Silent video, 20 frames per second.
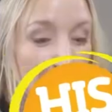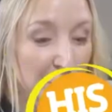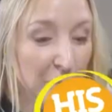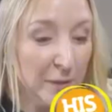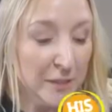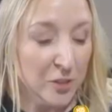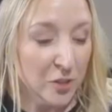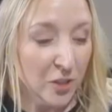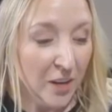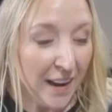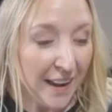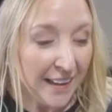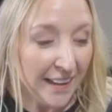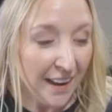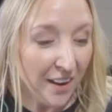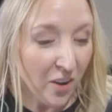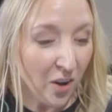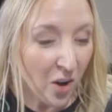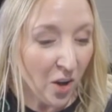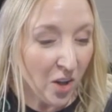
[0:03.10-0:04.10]
And we've been trying
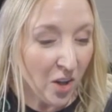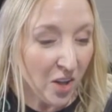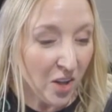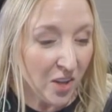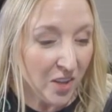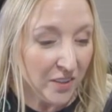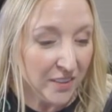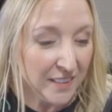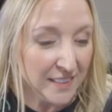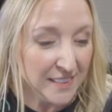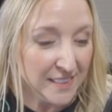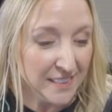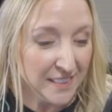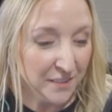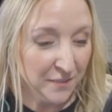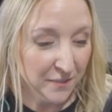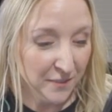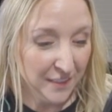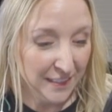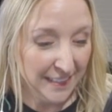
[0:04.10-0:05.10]
out all these
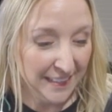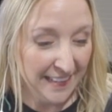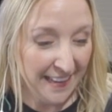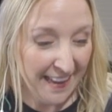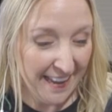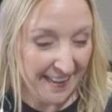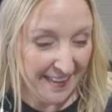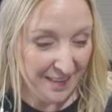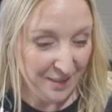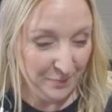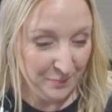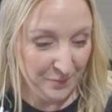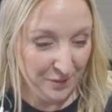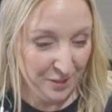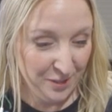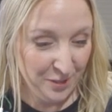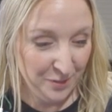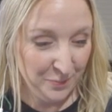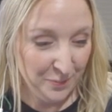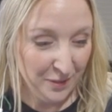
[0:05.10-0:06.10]
different
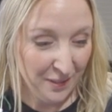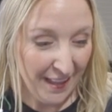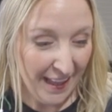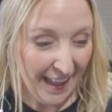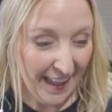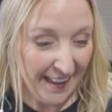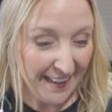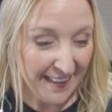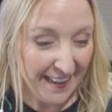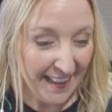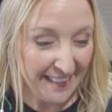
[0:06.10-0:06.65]
games to play.